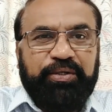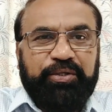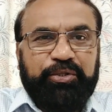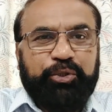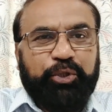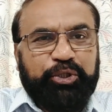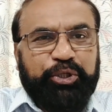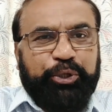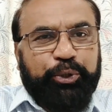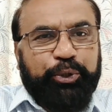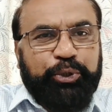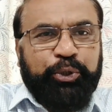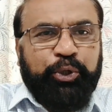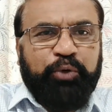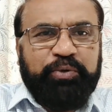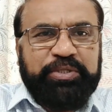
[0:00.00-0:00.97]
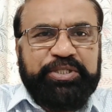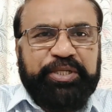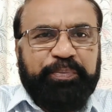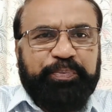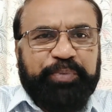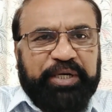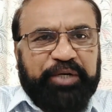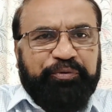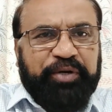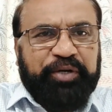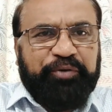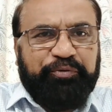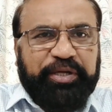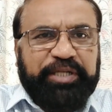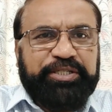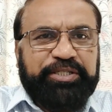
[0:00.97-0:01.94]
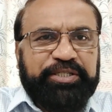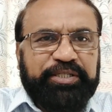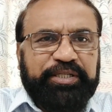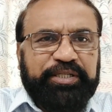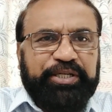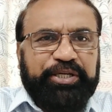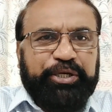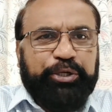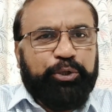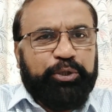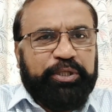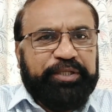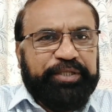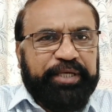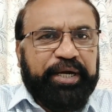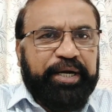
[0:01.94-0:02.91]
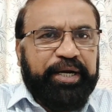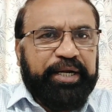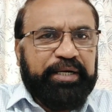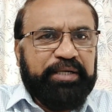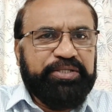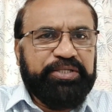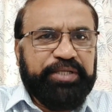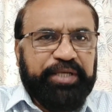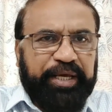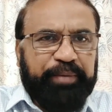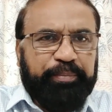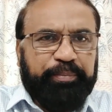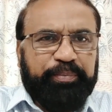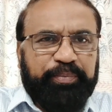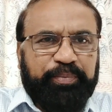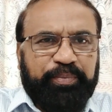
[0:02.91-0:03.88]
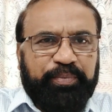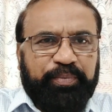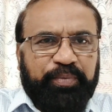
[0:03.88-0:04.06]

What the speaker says: Though the neutrino was a perfect fit into the theoretical scheme,